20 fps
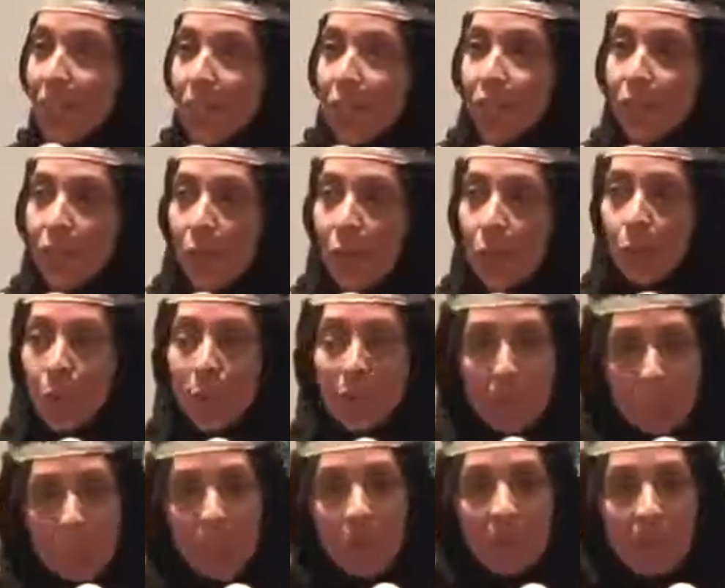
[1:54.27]
So we're
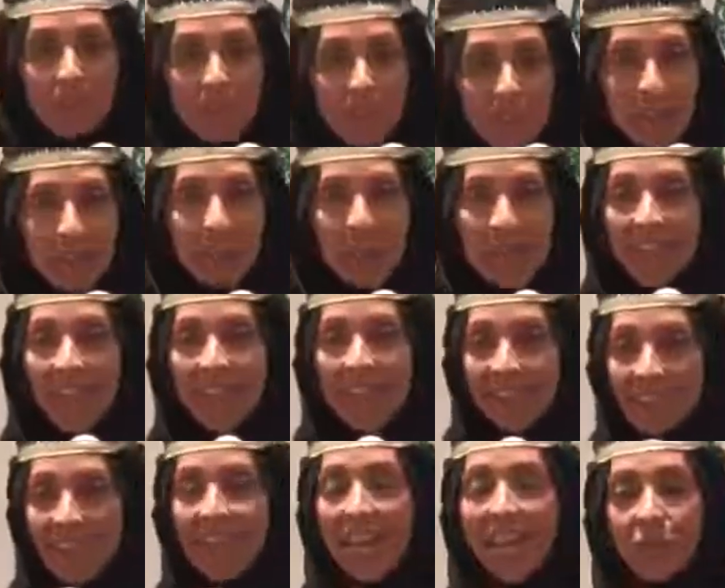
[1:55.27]
both competing at
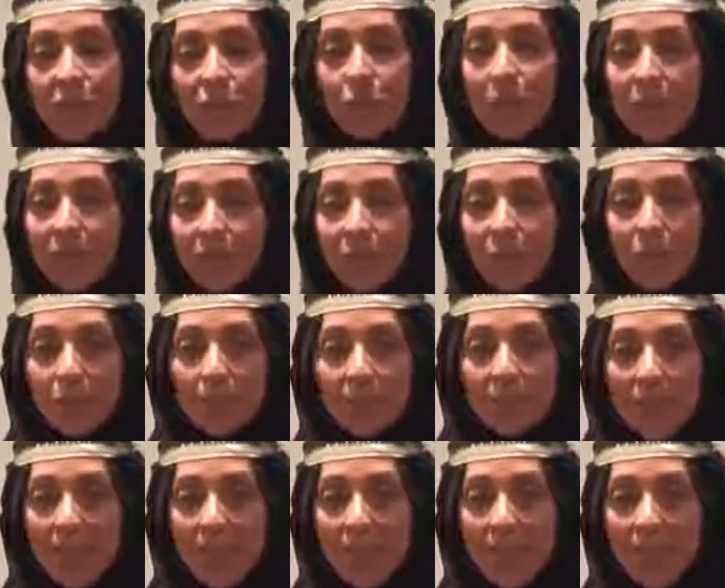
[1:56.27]
the national level.